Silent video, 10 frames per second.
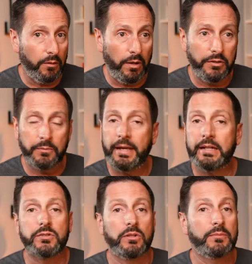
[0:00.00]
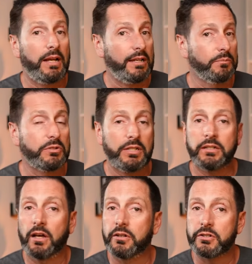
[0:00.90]
a weatherman, so I'm not going to pretend
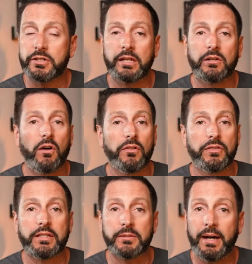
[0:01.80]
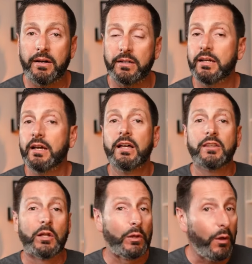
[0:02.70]
to understand all the things about it.
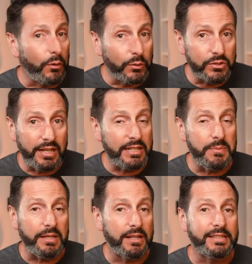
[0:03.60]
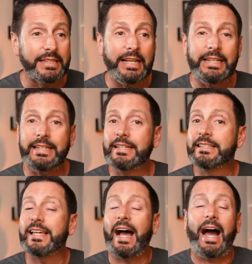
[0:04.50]
The locals say it's because of the
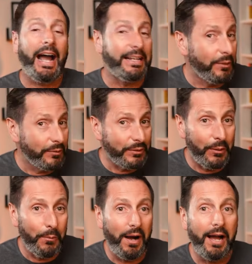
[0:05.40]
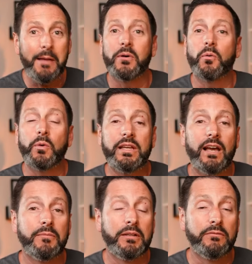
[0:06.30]
Indians. I don't know why, but we
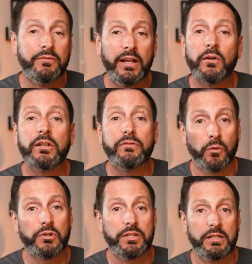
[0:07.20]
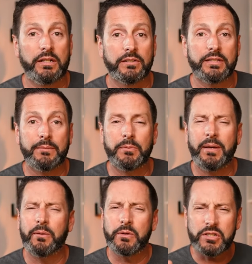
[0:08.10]
have been very fortunate here in Tampa
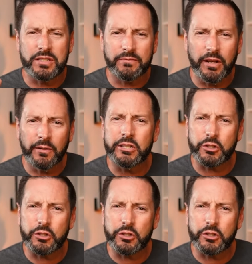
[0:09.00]
Bay, which is very